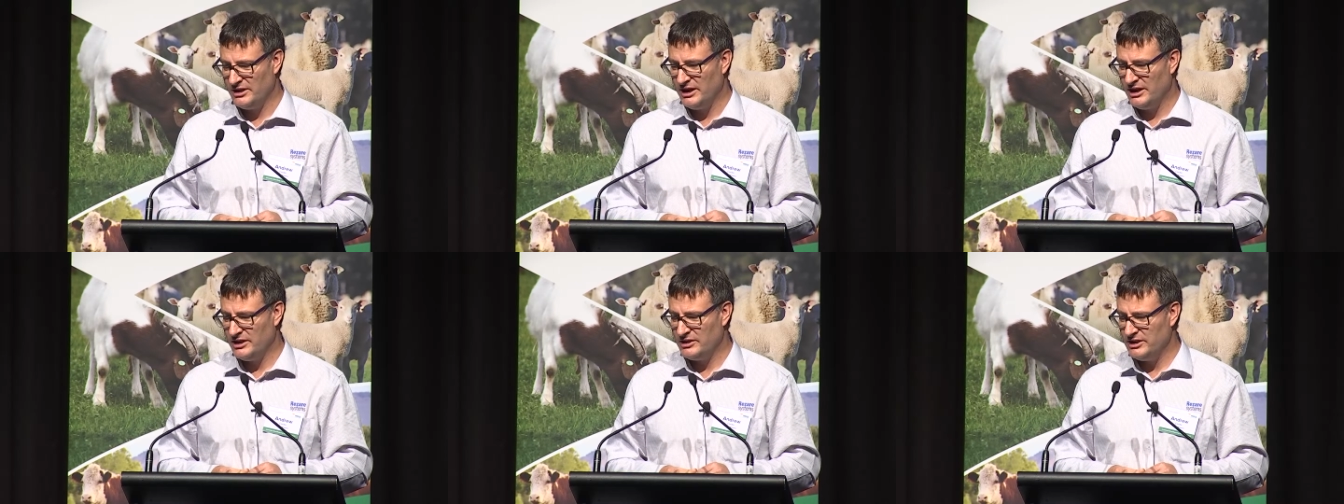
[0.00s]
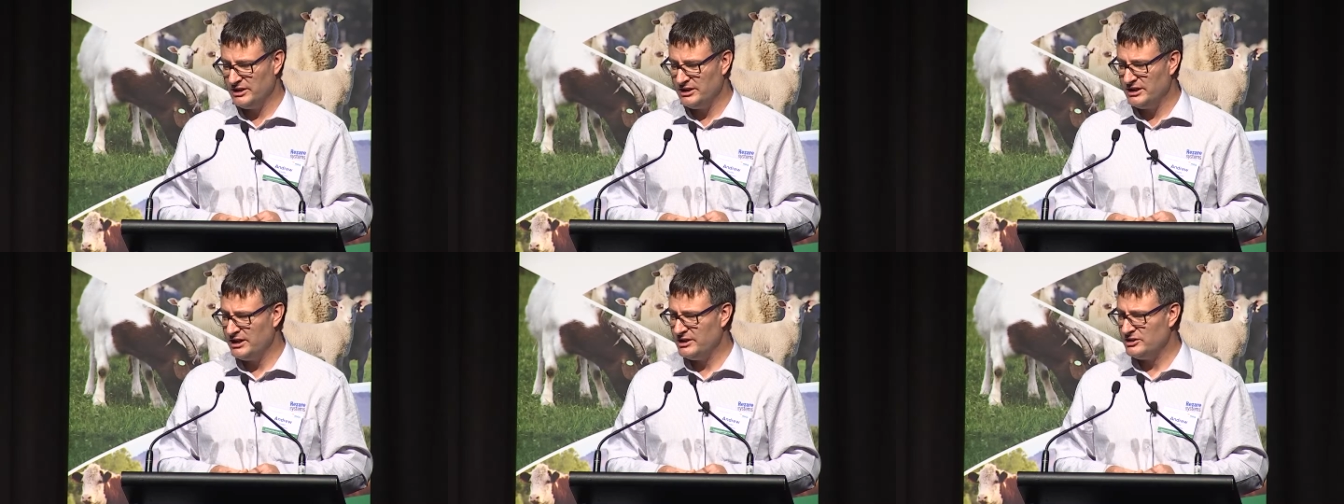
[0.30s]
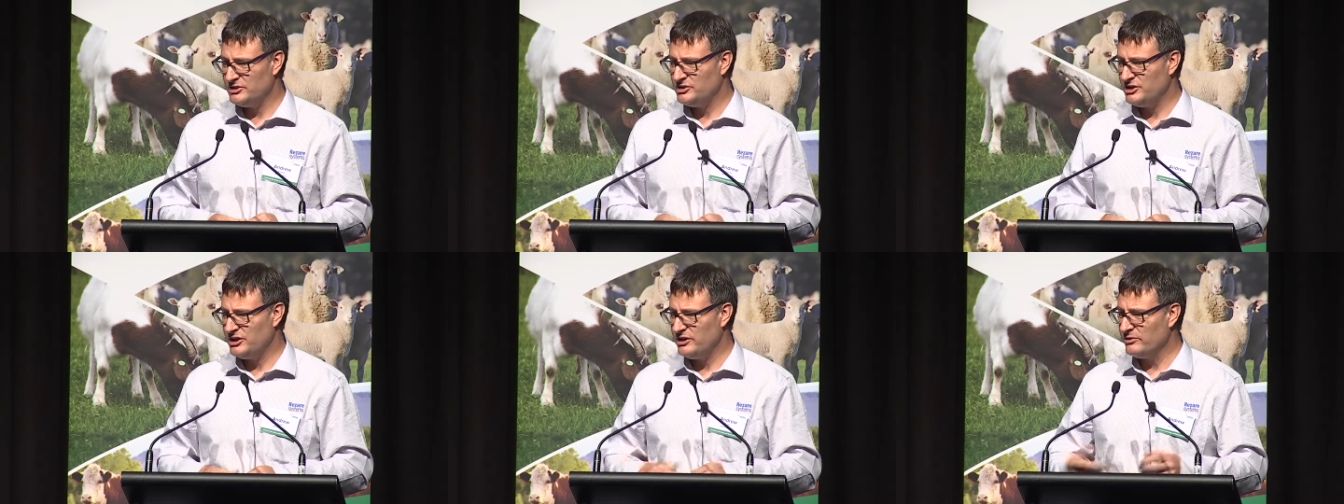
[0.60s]
And
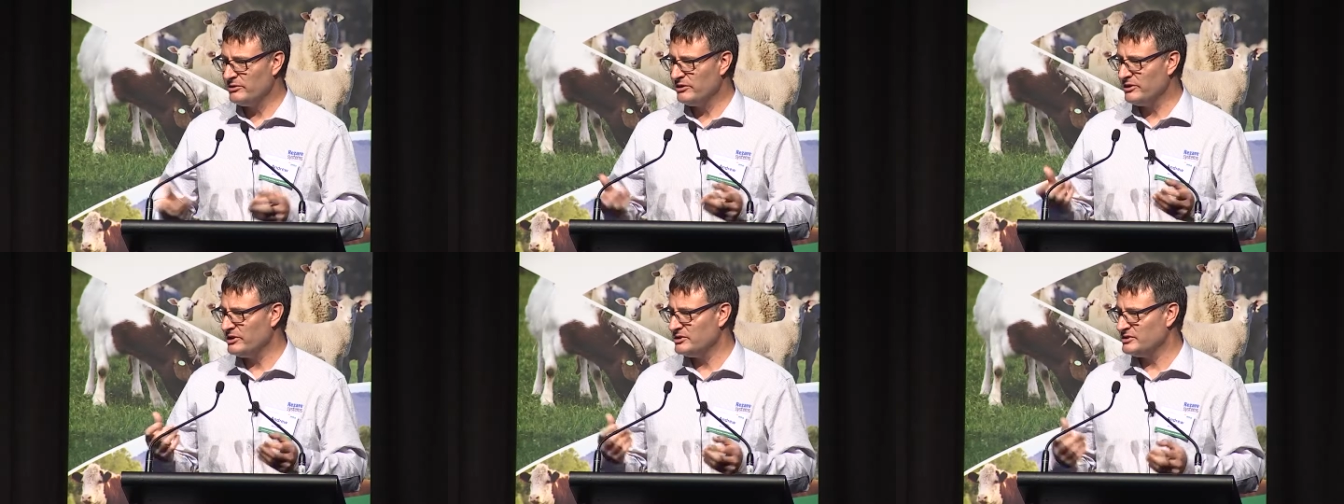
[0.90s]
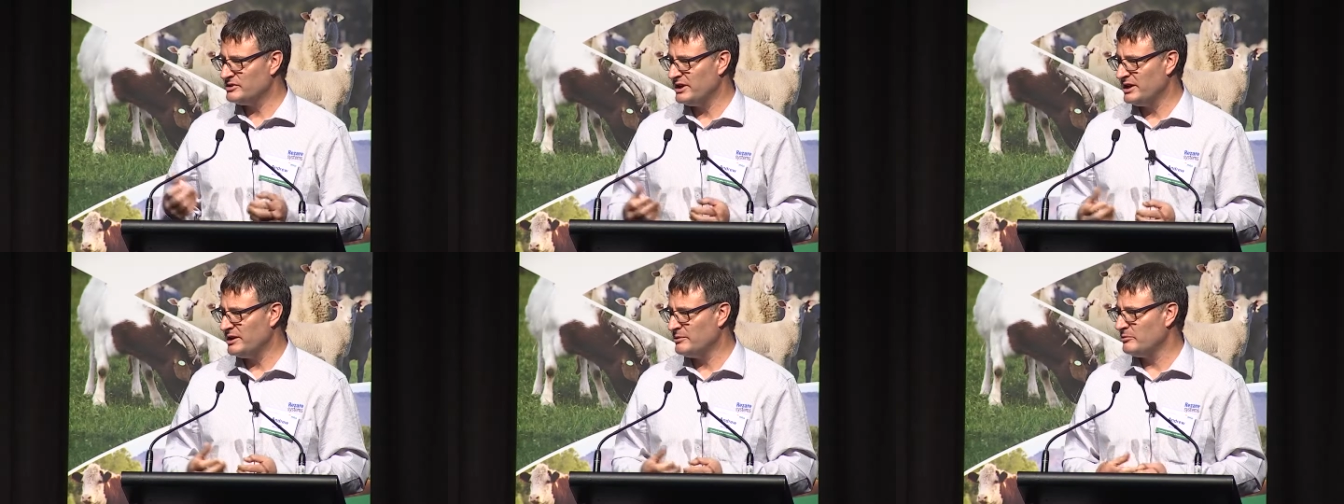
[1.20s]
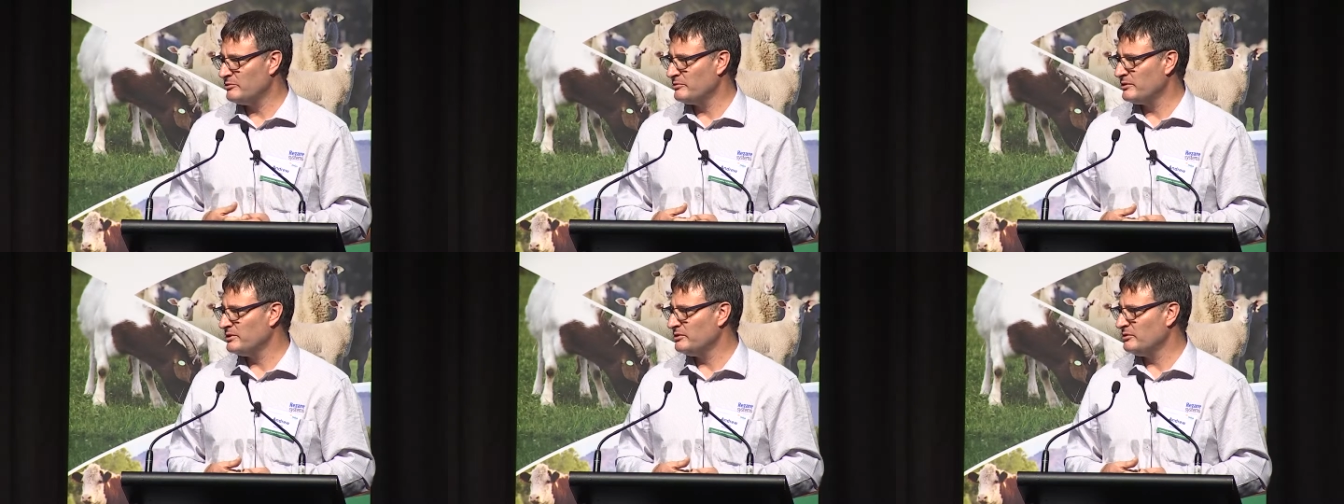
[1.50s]
again, generalized
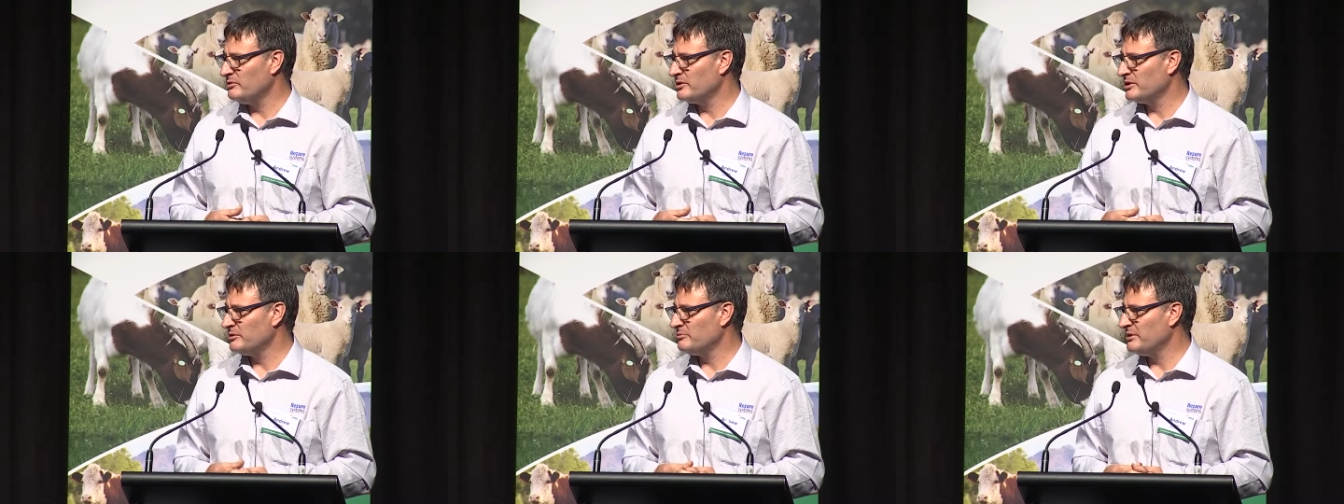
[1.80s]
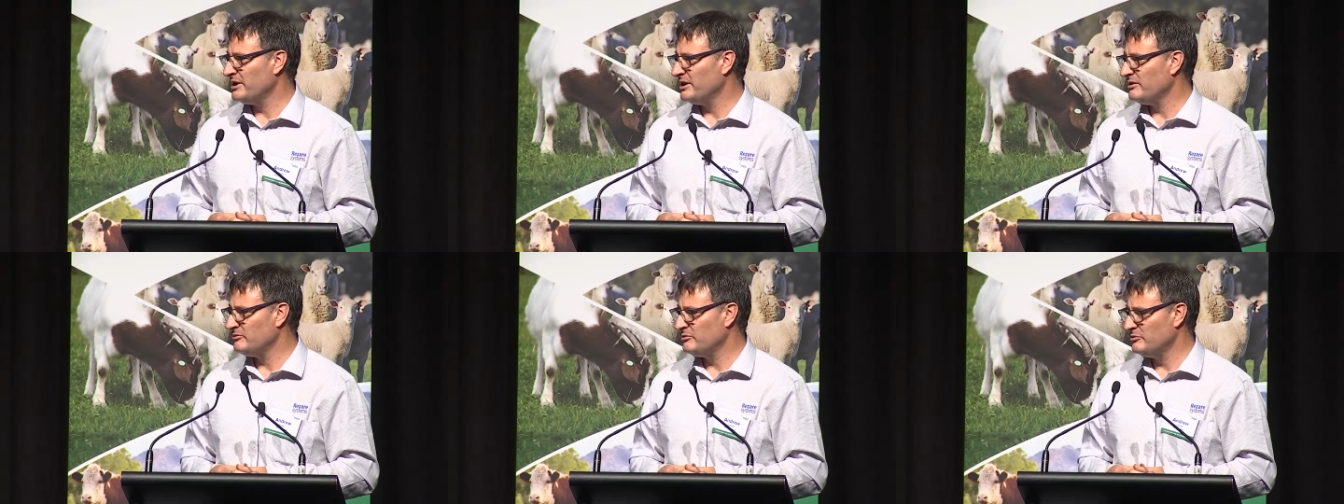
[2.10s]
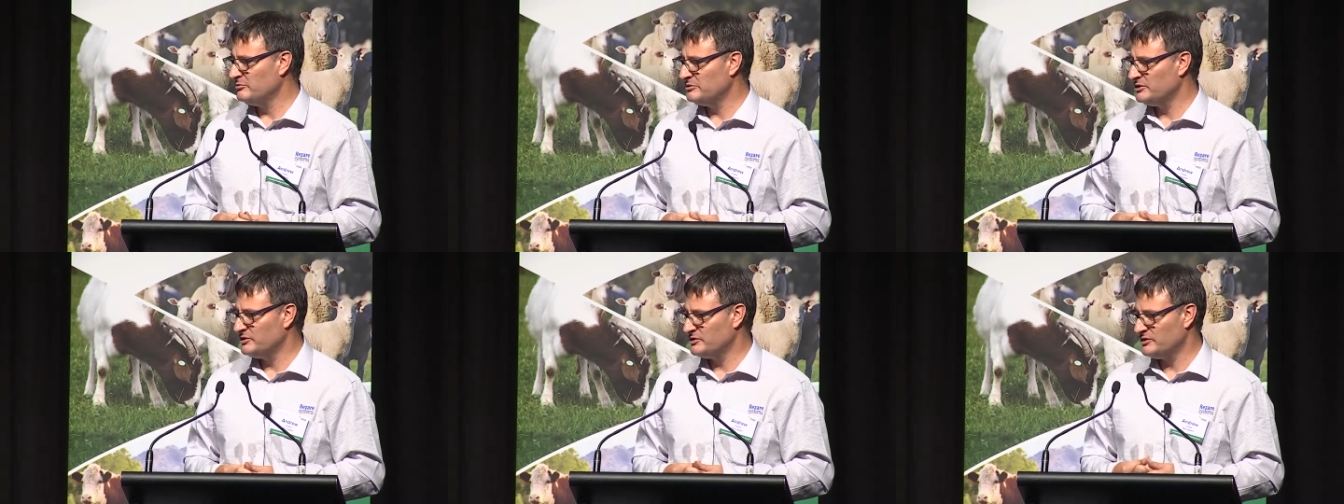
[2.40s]
animal recording
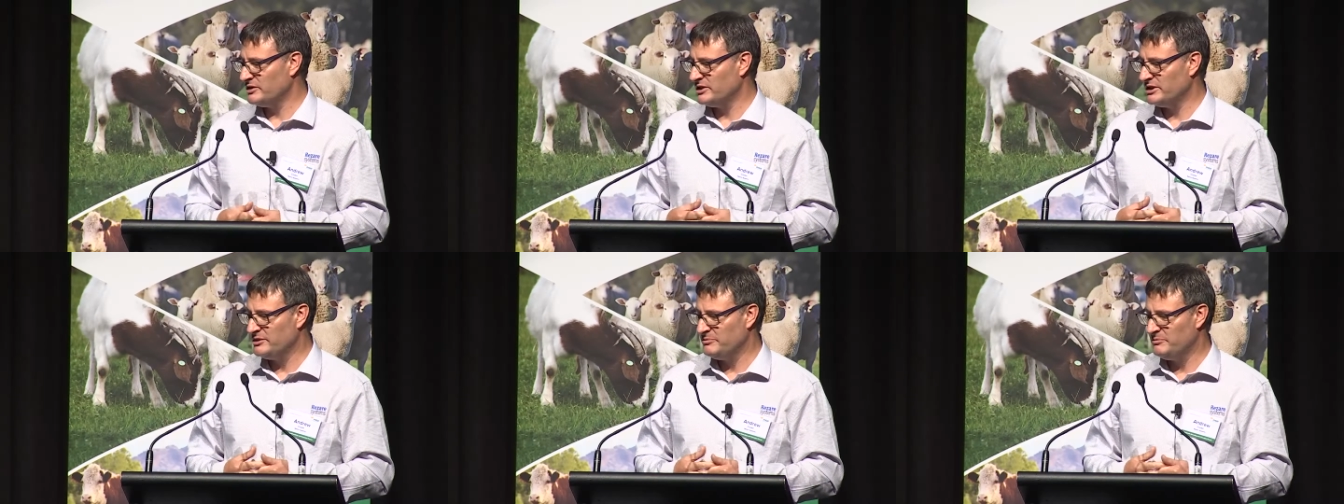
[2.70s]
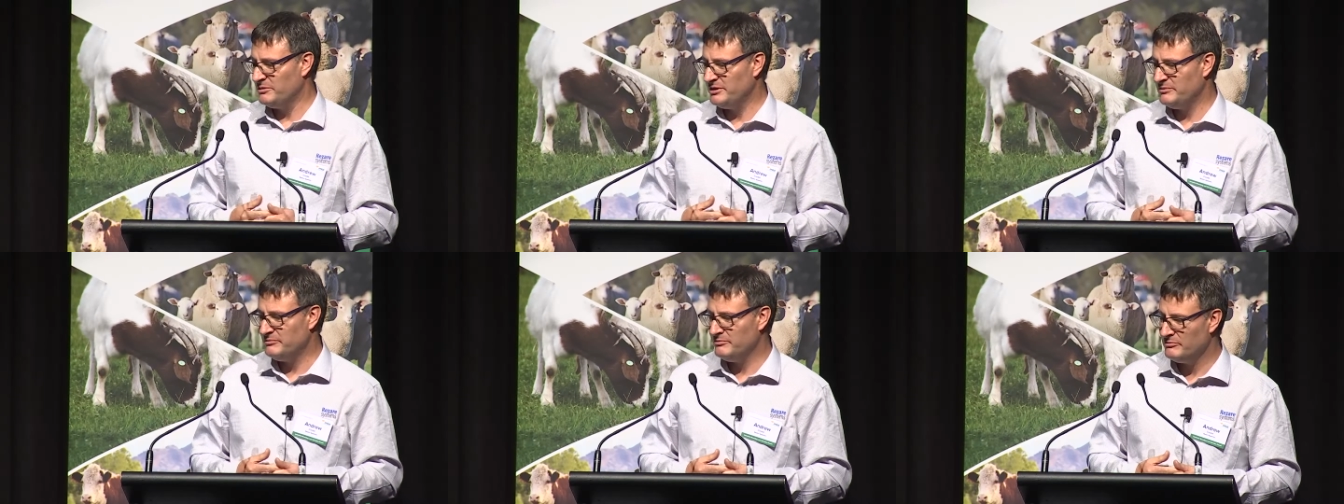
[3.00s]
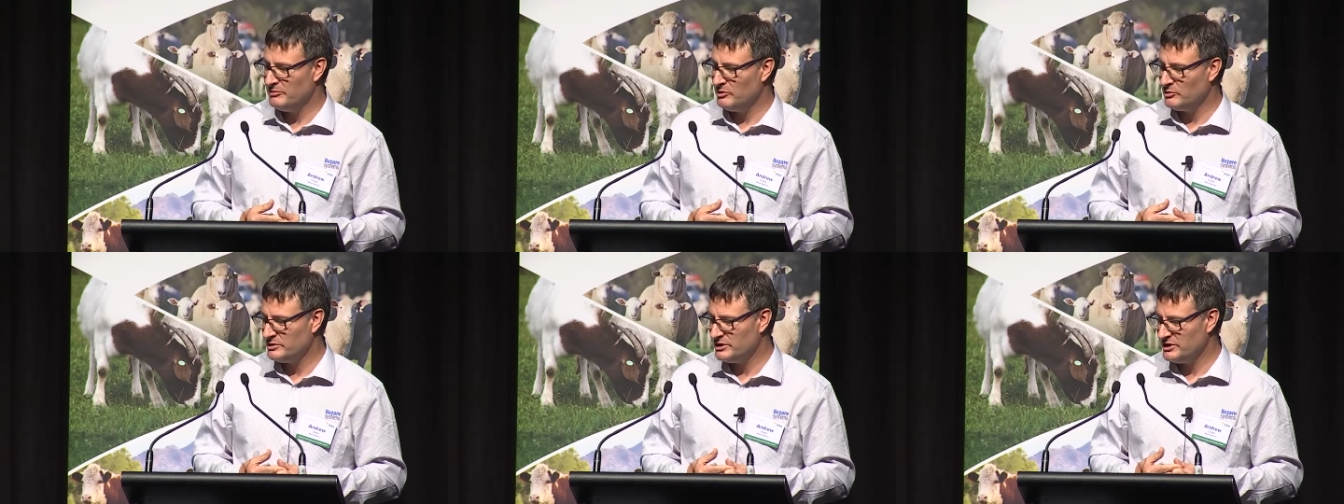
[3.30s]
platform designed to be
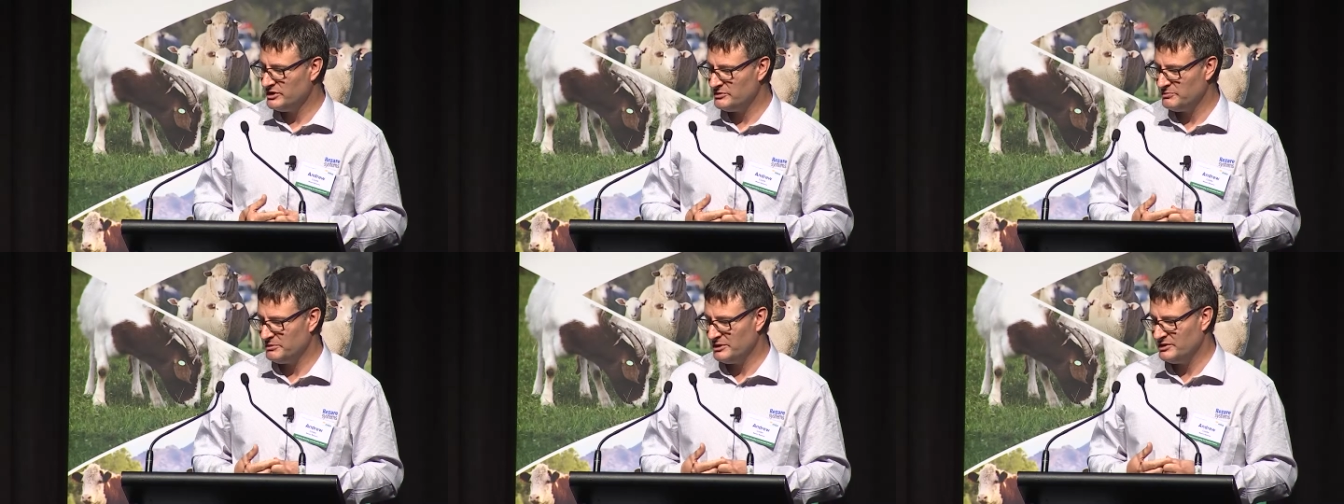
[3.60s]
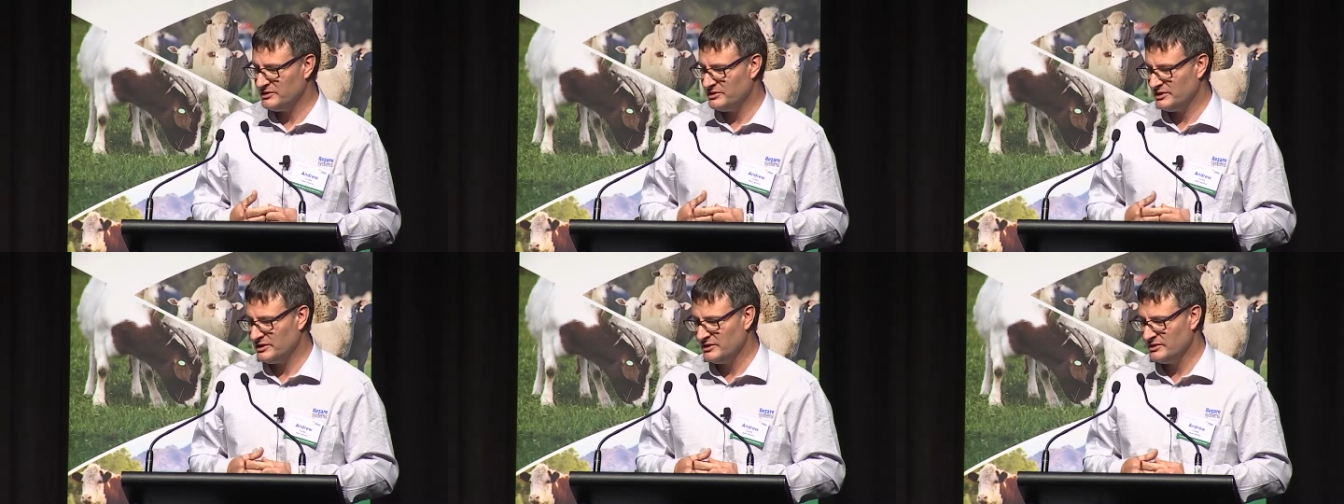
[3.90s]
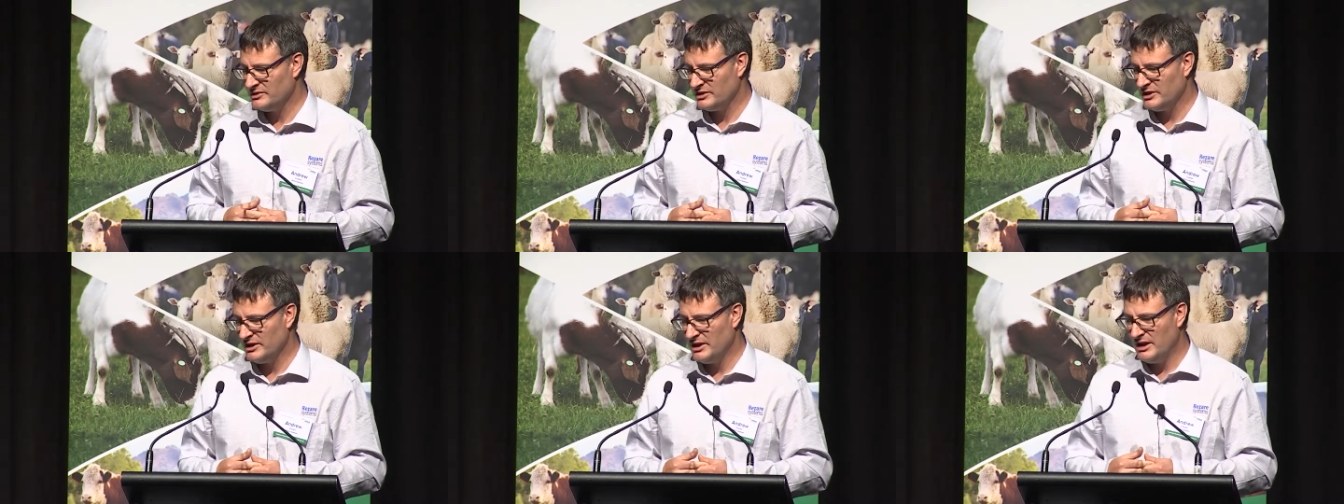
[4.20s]

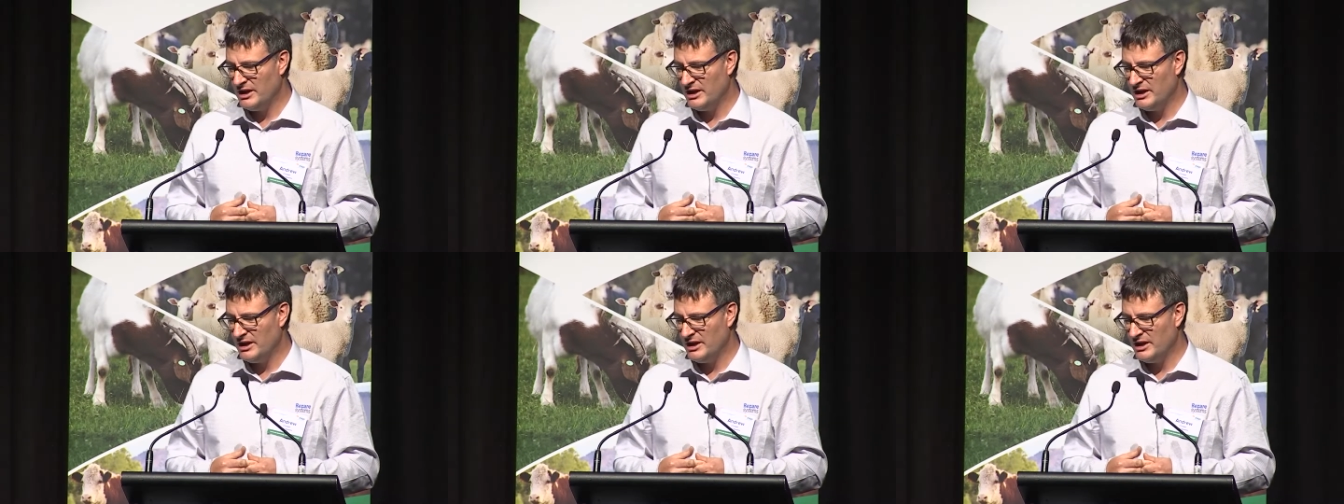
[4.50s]
multi-species